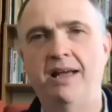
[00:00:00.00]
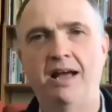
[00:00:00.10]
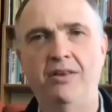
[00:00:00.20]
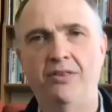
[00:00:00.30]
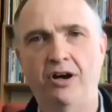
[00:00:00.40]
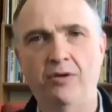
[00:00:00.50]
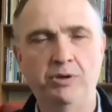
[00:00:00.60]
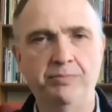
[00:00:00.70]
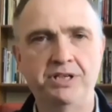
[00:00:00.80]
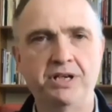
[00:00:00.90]
and thy
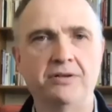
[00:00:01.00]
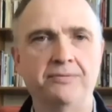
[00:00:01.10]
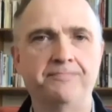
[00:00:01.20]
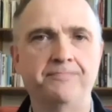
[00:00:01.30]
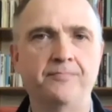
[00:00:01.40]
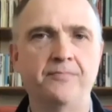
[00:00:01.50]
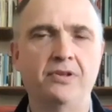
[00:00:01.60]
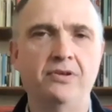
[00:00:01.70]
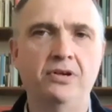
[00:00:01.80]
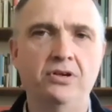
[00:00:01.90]
will be done."
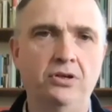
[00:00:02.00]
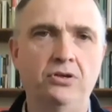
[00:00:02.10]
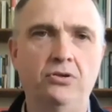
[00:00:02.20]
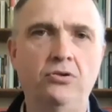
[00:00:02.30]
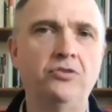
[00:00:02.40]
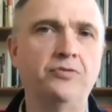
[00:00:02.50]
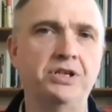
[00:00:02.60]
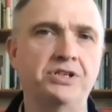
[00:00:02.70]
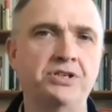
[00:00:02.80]
All of which